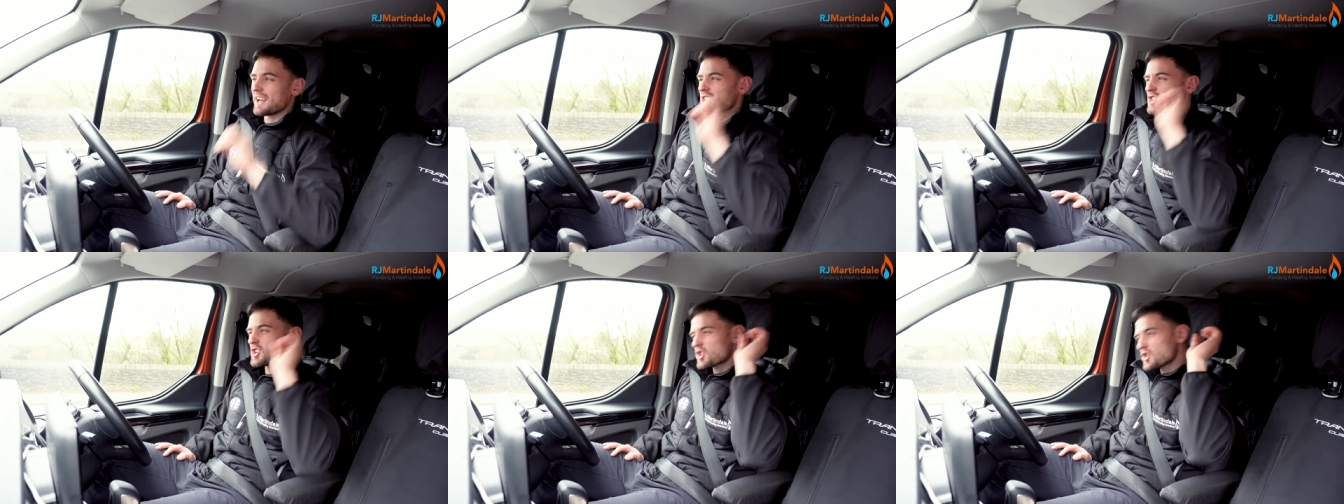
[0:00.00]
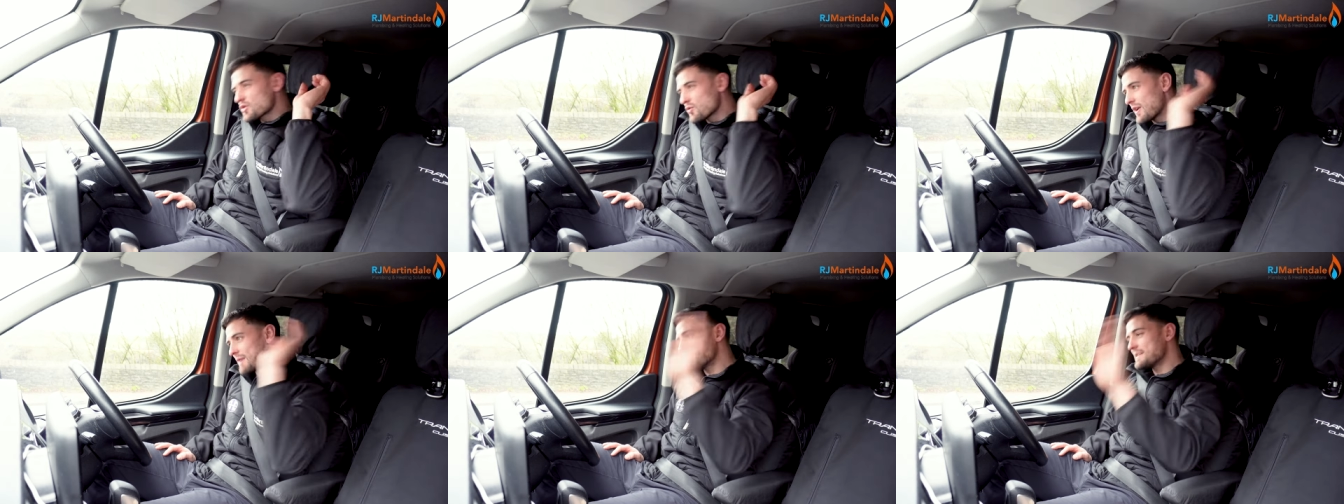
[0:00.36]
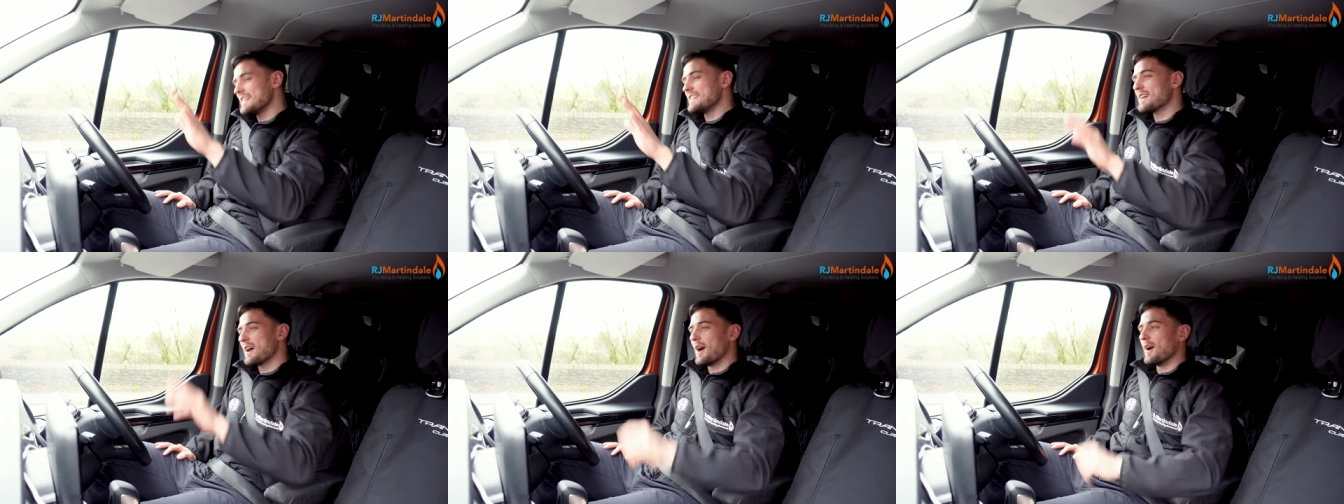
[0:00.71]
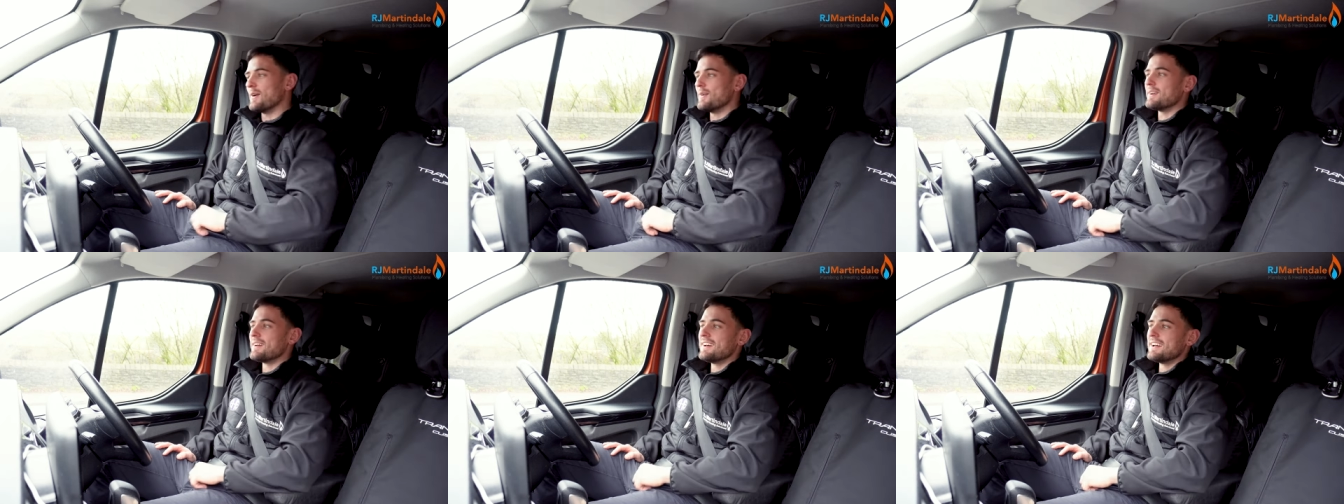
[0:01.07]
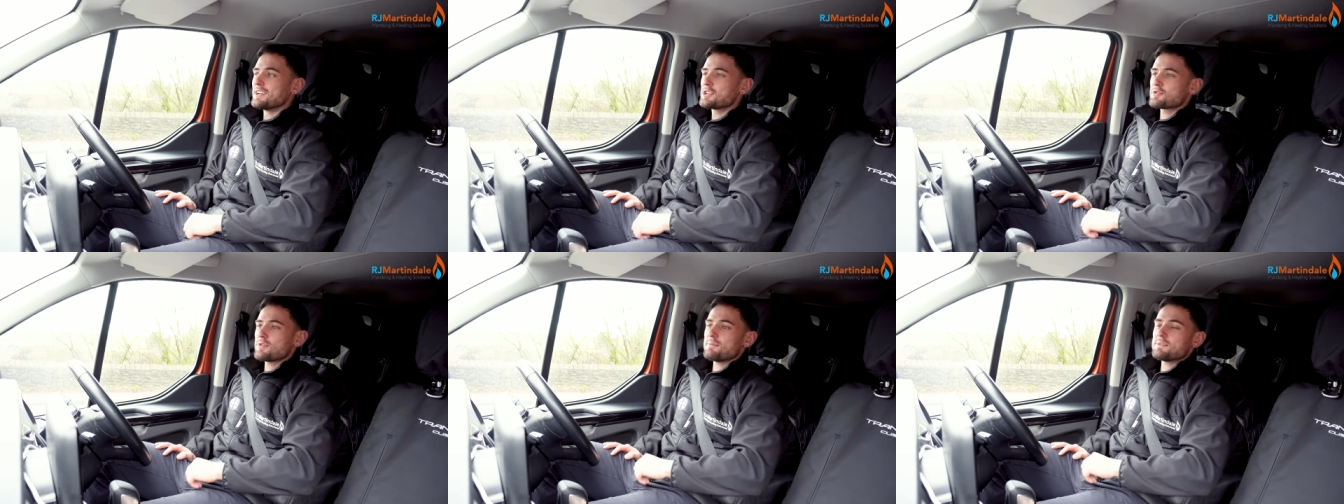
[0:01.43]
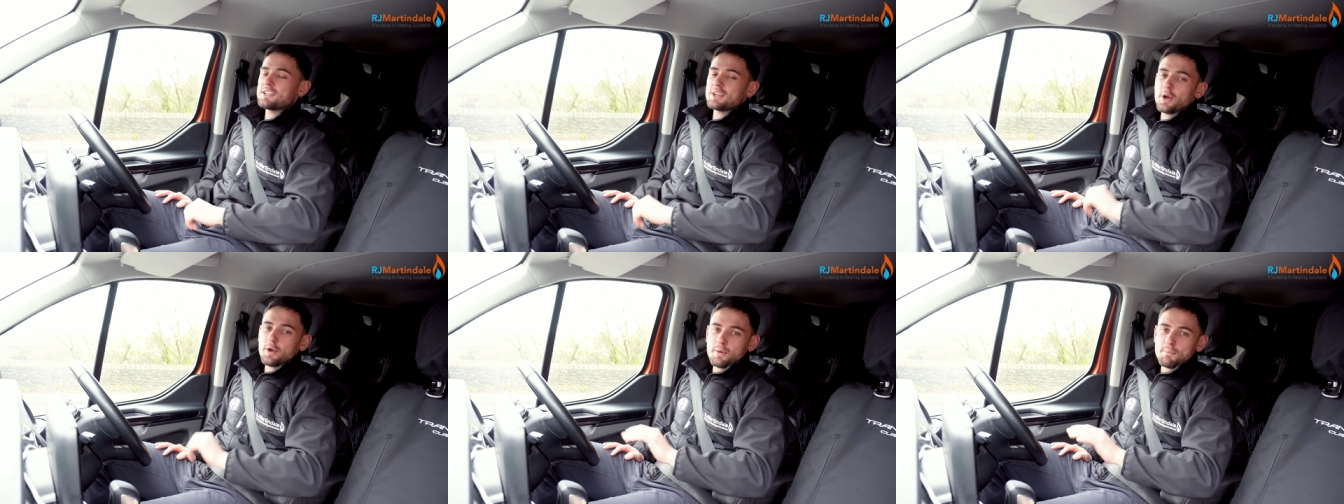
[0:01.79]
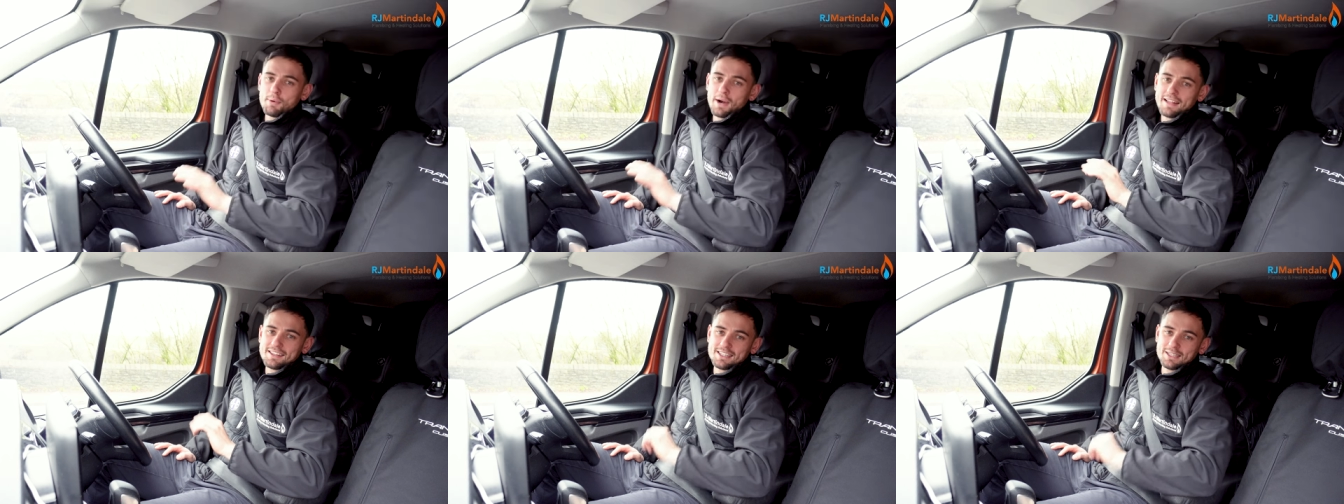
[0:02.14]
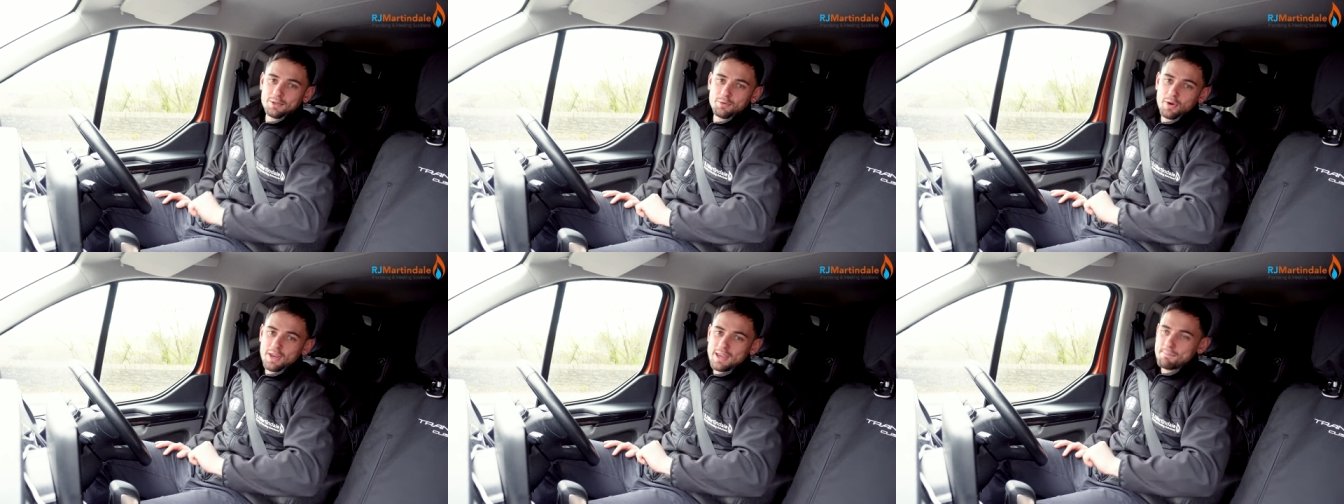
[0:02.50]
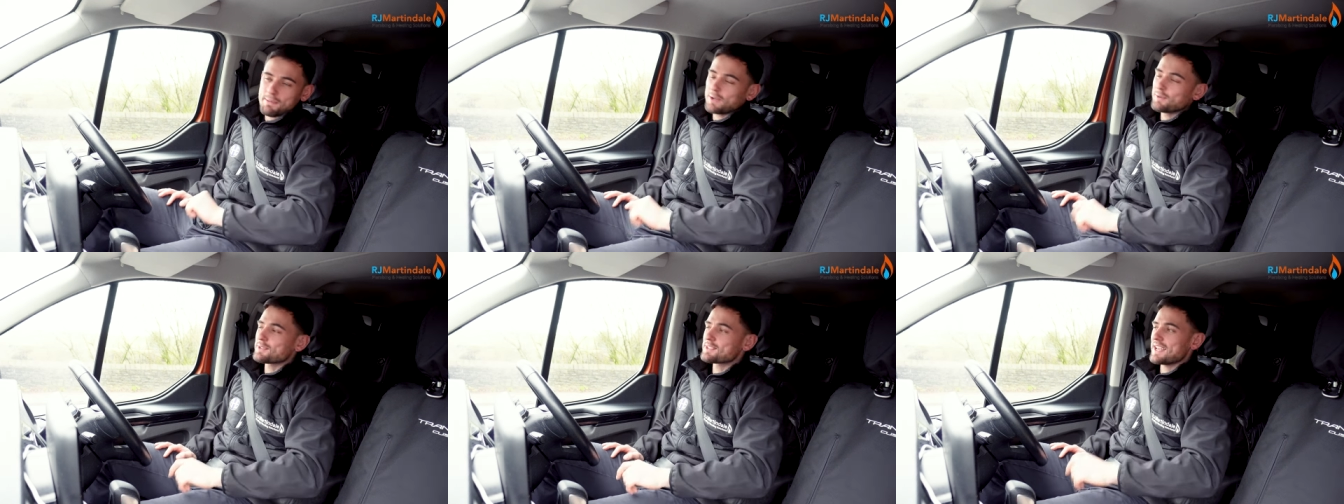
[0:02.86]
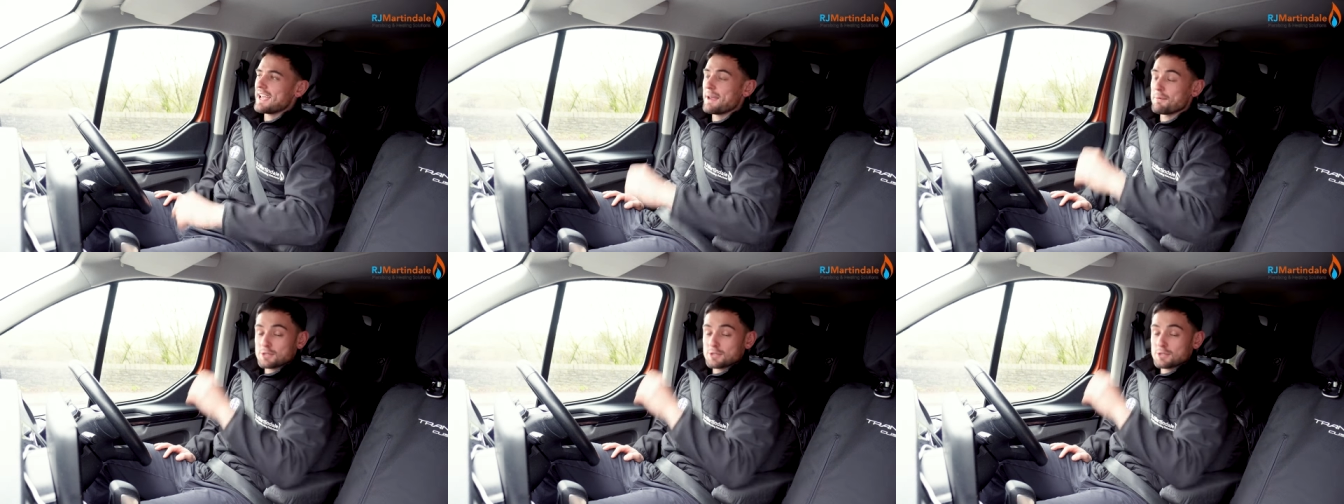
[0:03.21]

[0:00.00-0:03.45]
I stripped it down, stripped it down and practically rebuilt it.